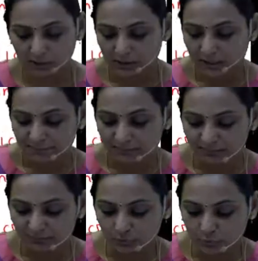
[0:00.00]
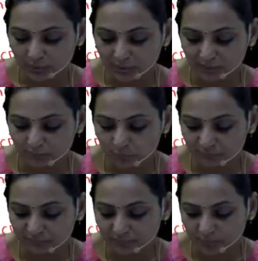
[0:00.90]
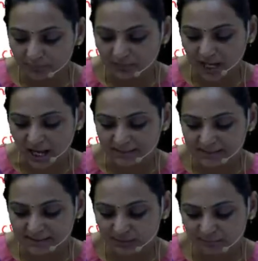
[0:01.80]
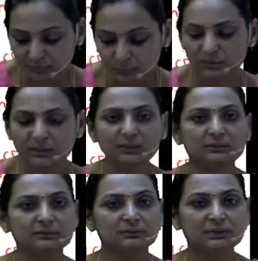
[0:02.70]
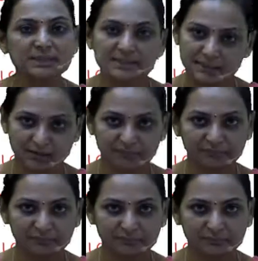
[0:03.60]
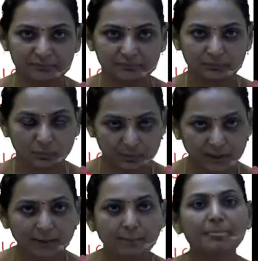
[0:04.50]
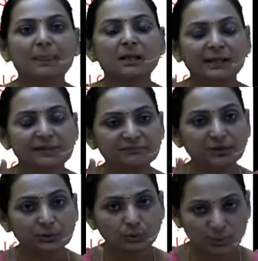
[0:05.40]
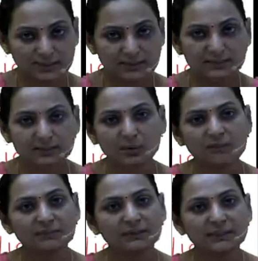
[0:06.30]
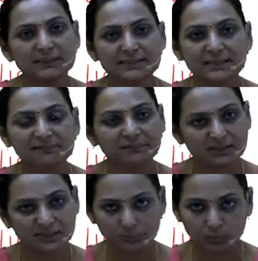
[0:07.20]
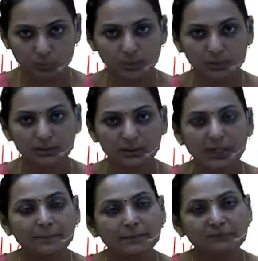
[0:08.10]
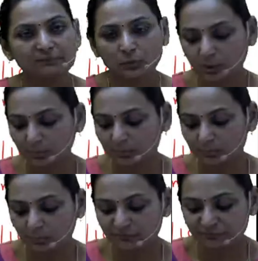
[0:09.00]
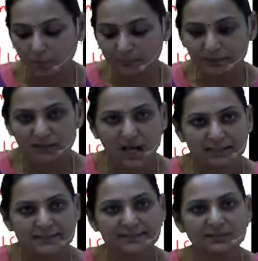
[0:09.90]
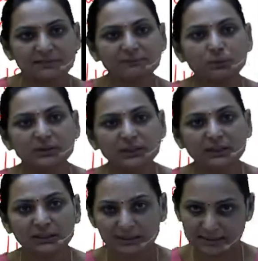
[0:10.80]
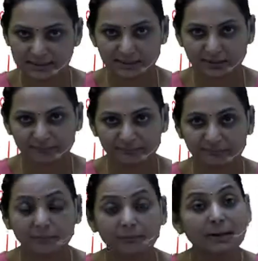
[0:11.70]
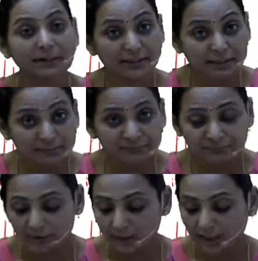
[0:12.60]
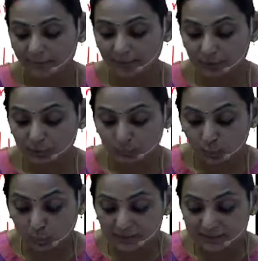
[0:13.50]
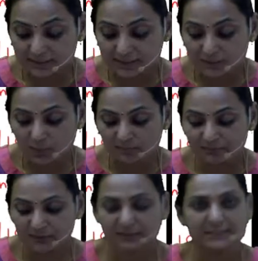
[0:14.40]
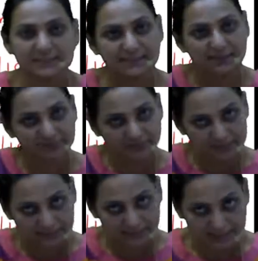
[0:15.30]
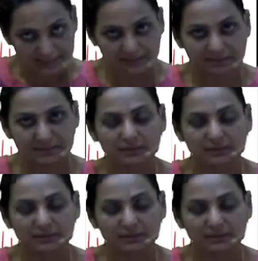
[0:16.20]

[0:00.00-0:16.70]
the fluid will move from the ICF to the ECF. Okay, if the tonicity of the ECF is more, the fluid will move from the ICF to the ECF. But if the tonicity of the ECF is less,